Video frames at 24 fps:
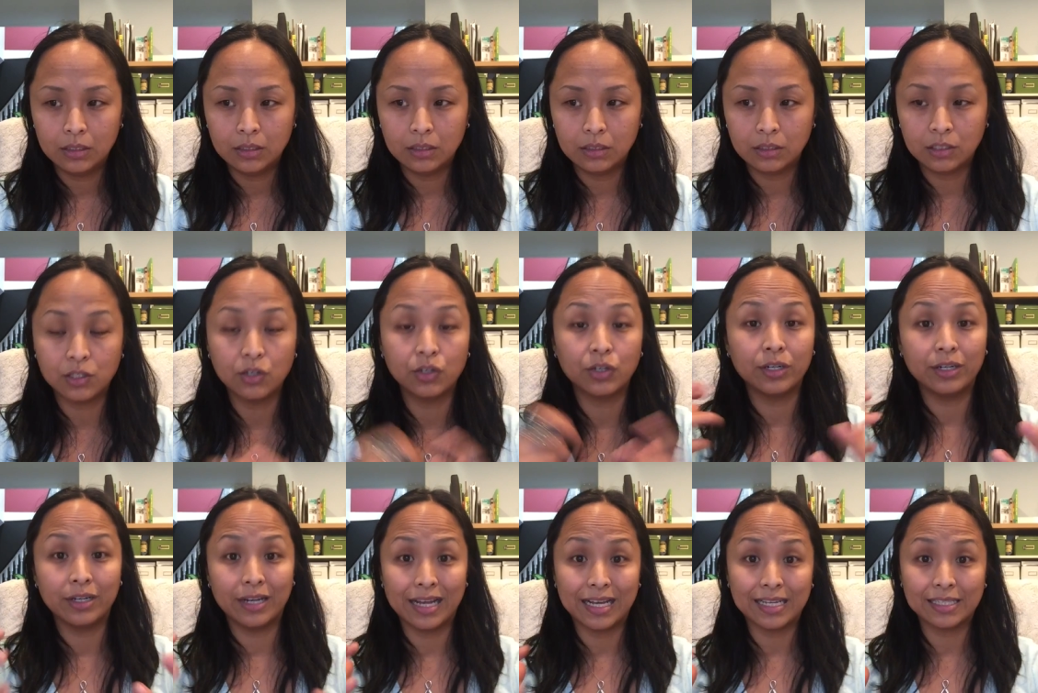
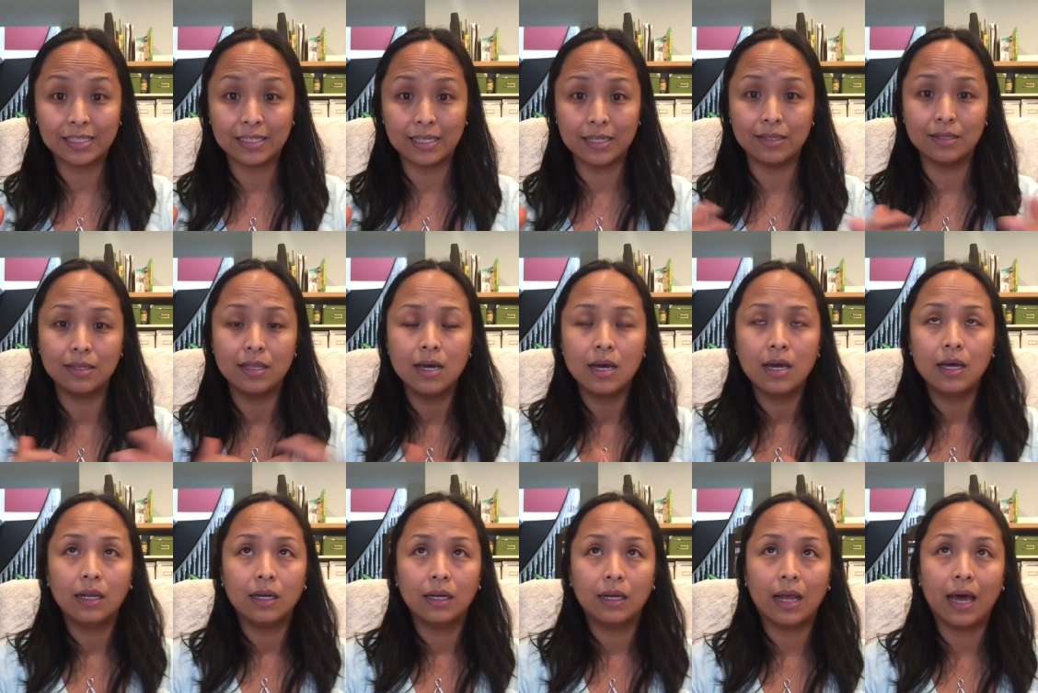certain lesson
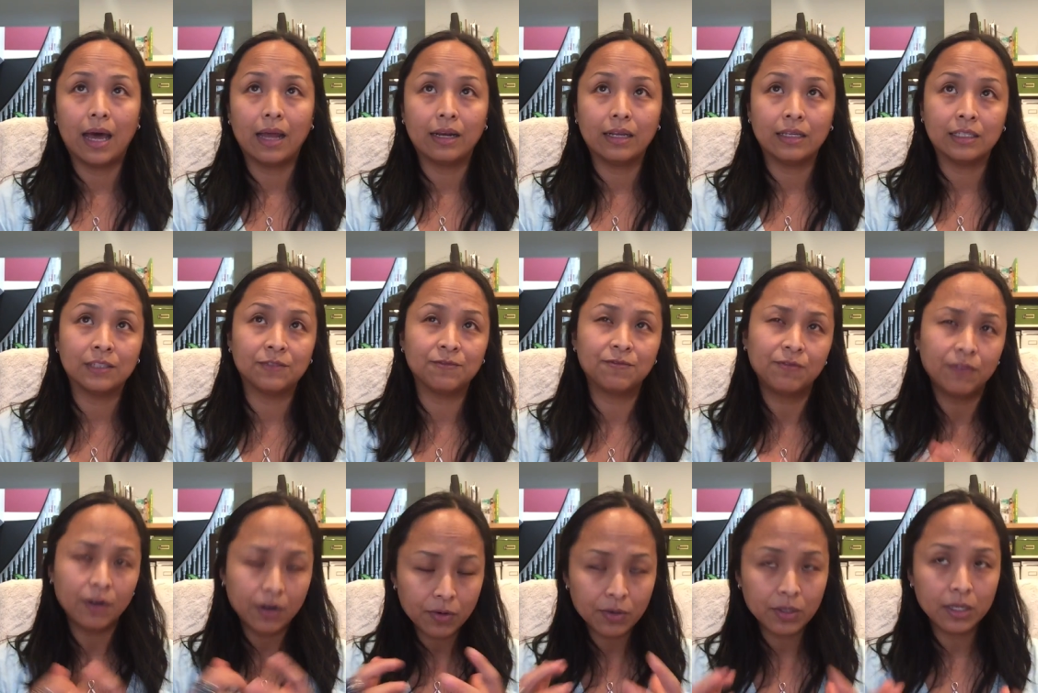that is
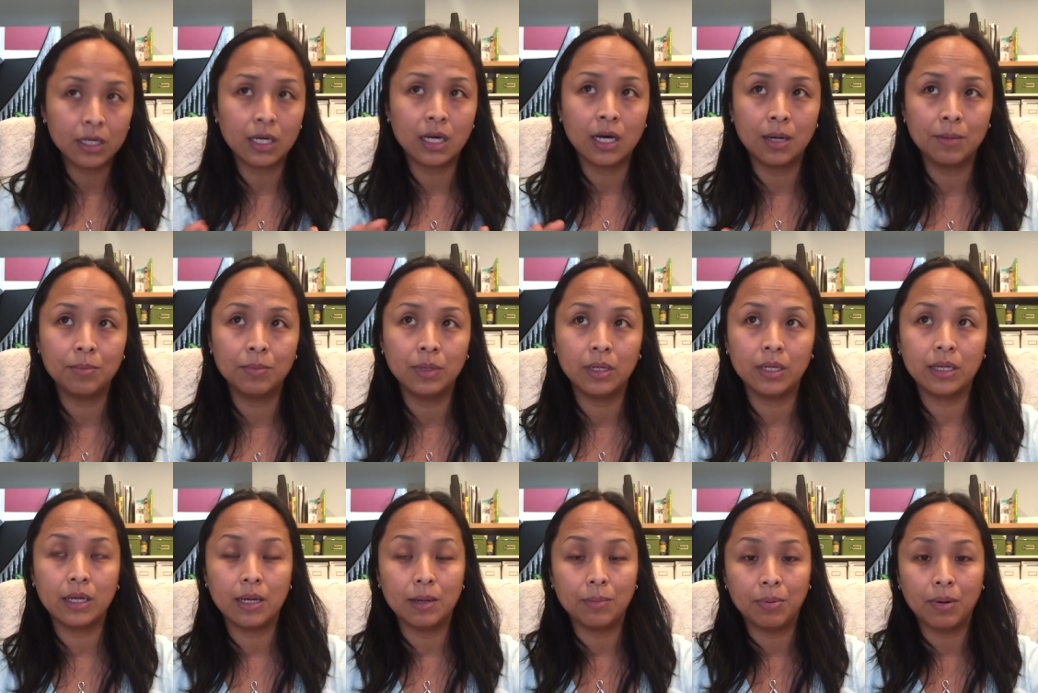very
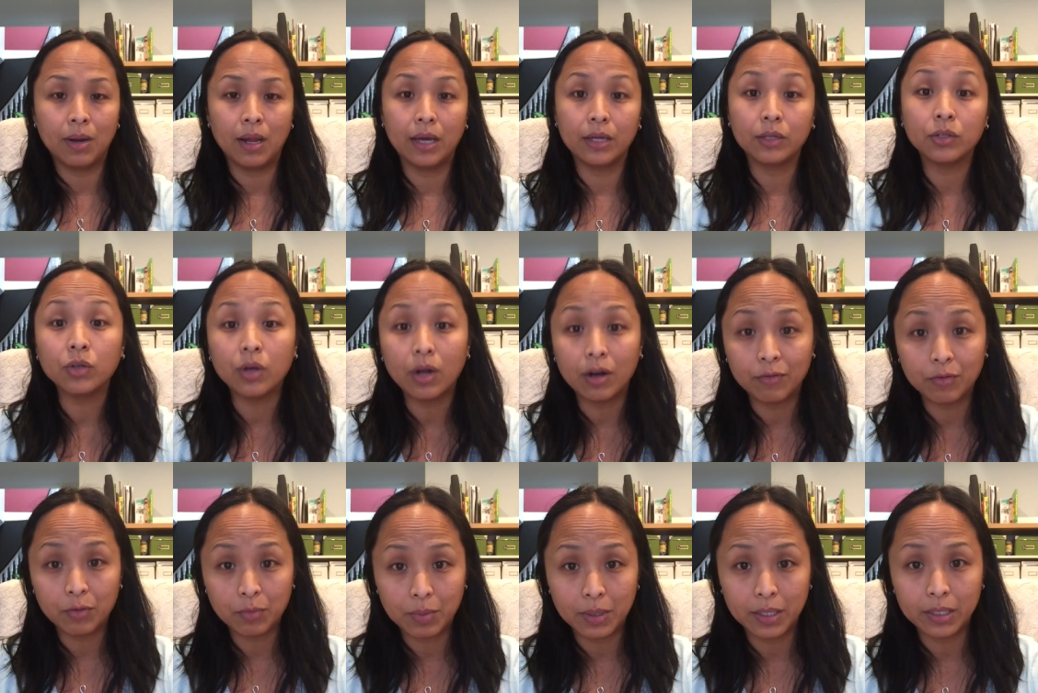commonly applied to
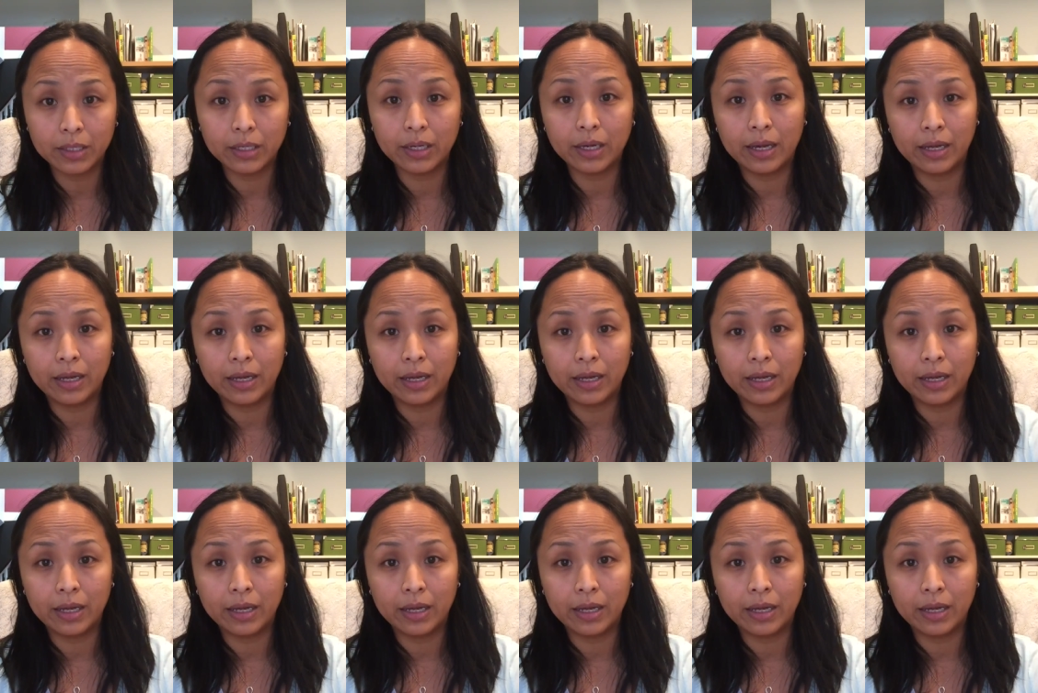everybody.